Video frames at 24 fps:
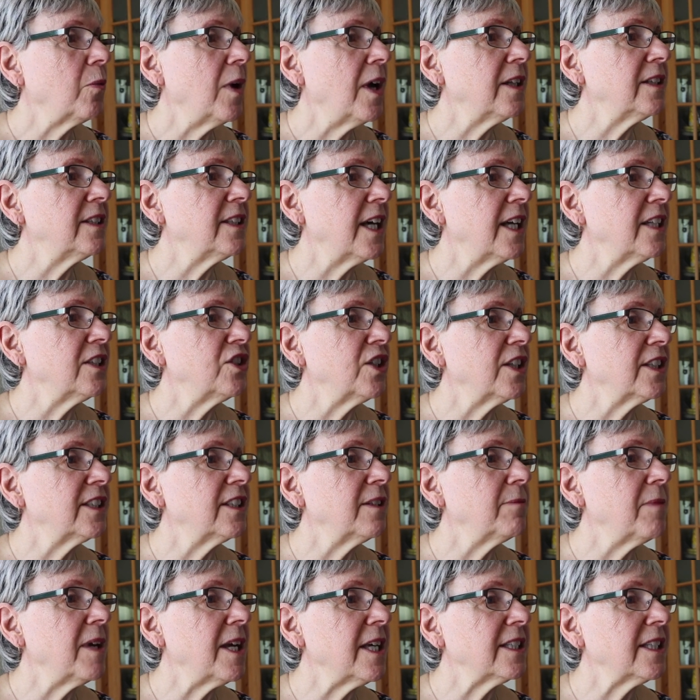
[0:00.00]
Well done,
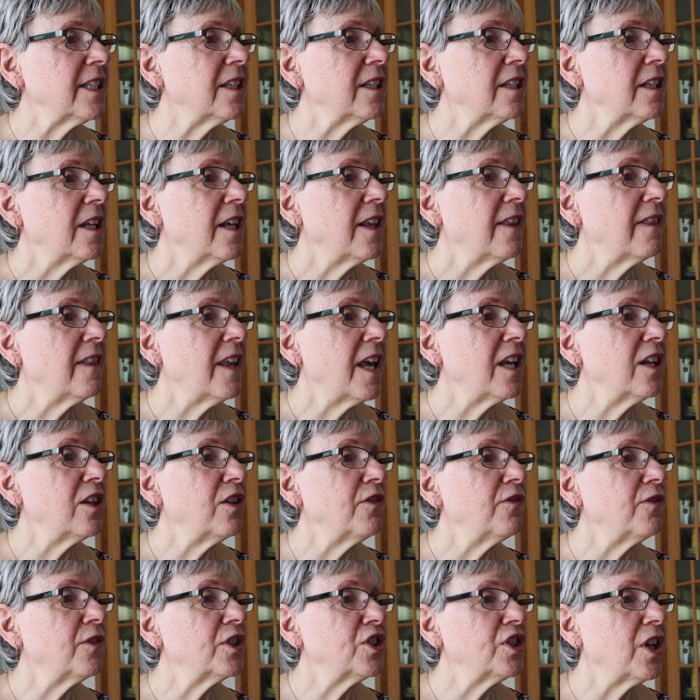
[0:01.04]
just amazing. Thank
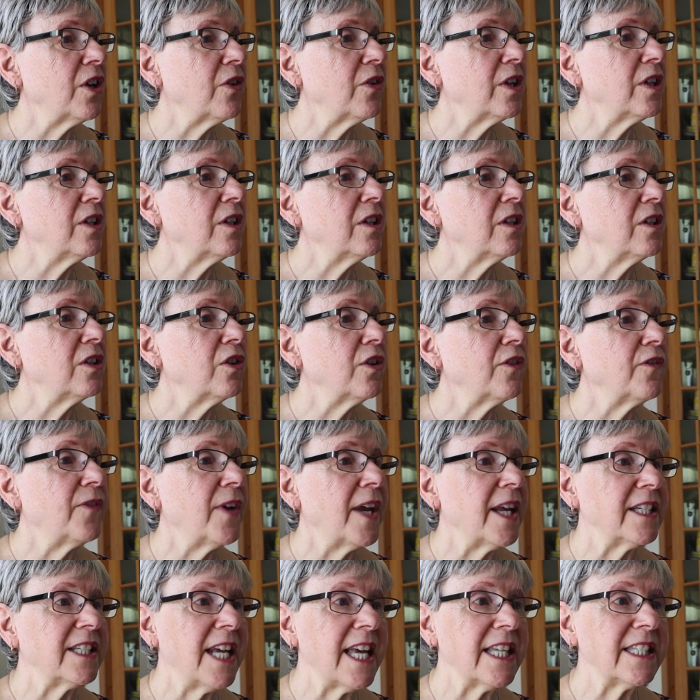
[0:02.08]
you for sharing your
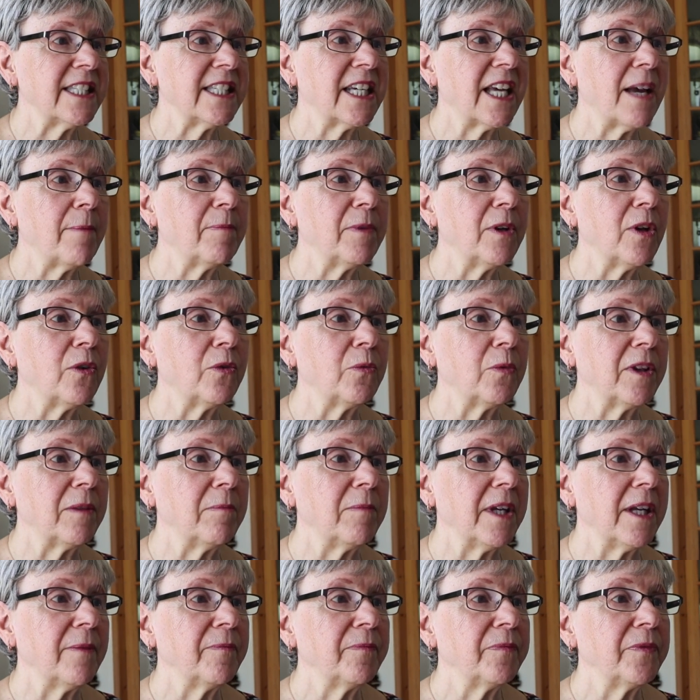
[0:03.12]
fantastic upload with
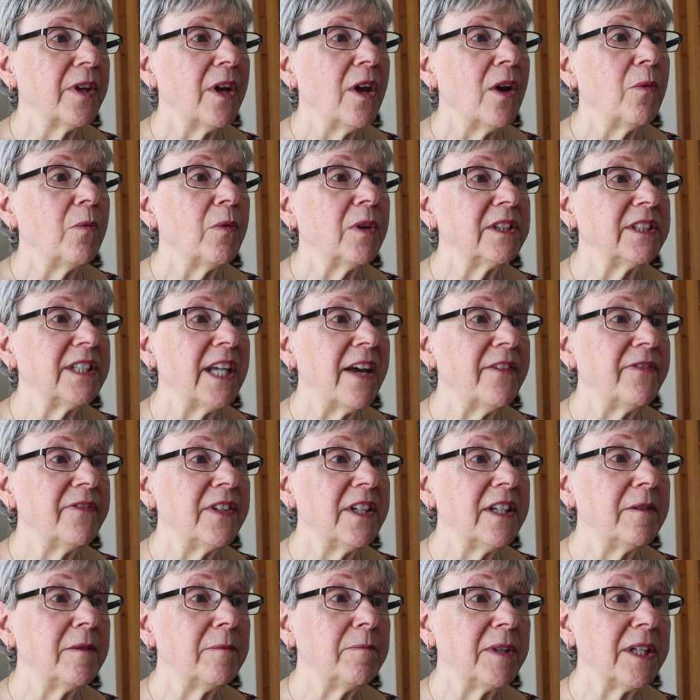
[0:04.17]
me. We'll
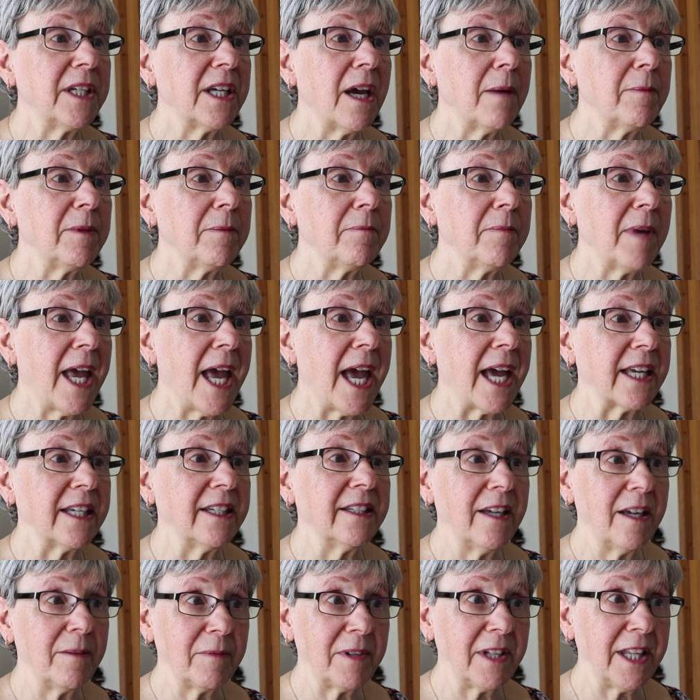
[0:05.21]
definitely be coming back,
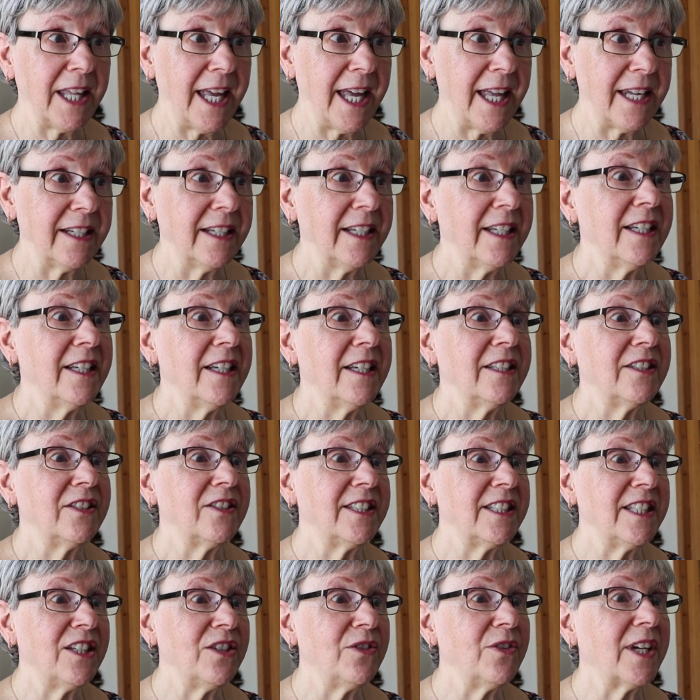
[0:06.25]
I'm glad,
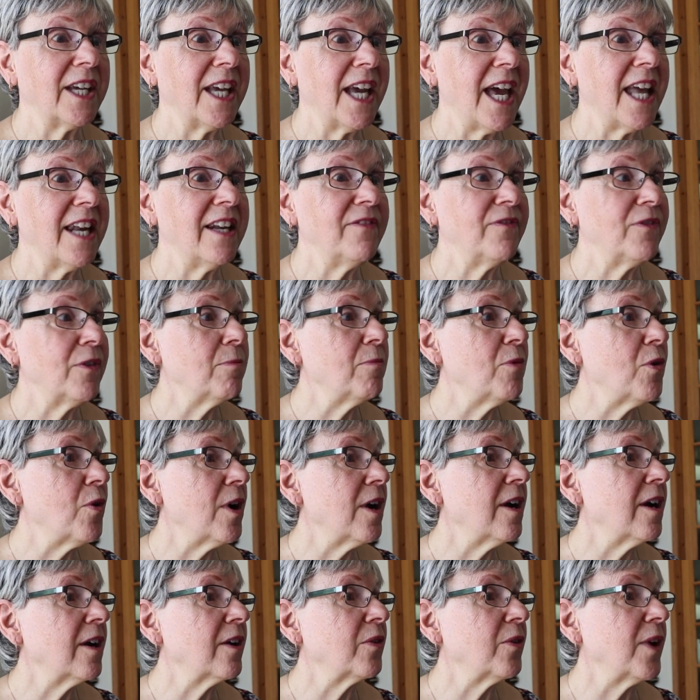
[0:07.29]
to see you again for
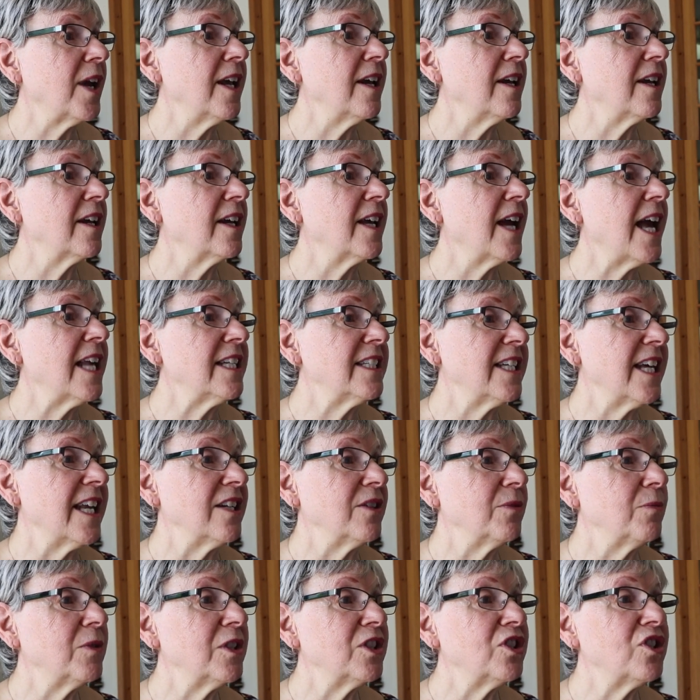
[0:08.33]
more great
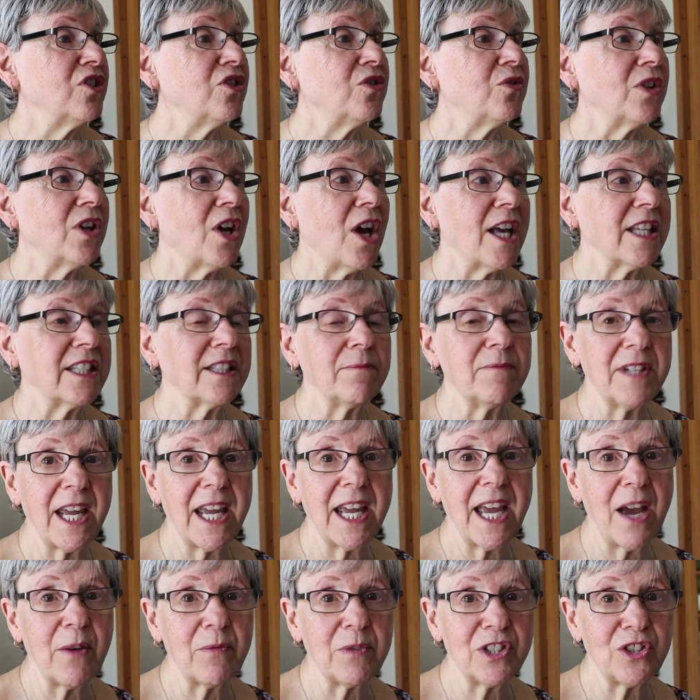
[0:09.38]
content. Wishing you an awesome
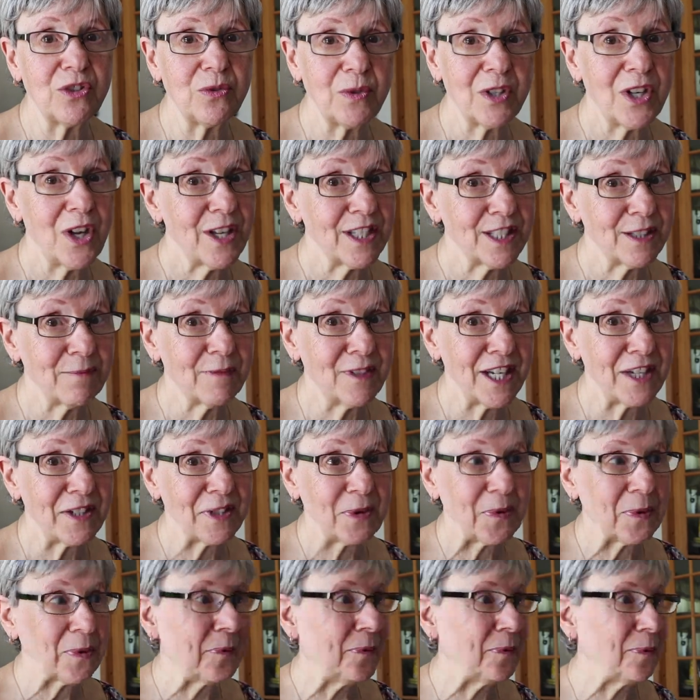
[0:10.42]
day. I wish you an awesome day
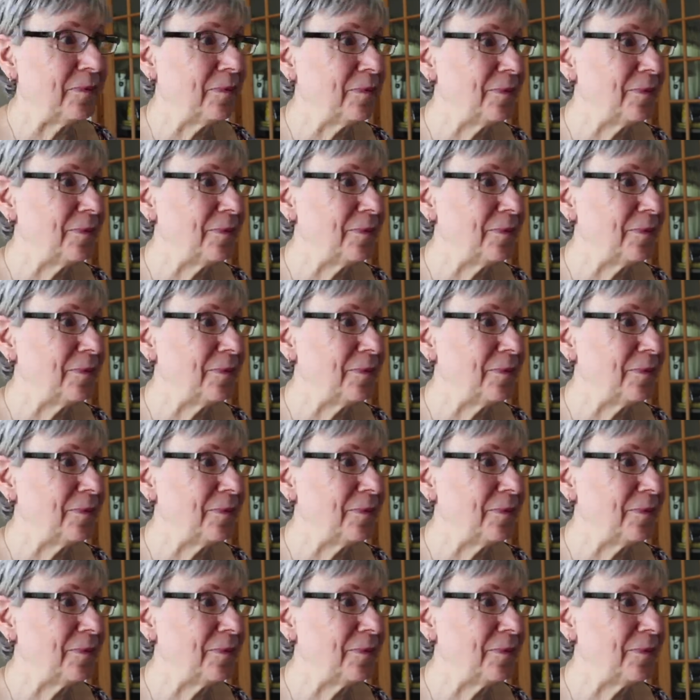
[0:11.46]
too.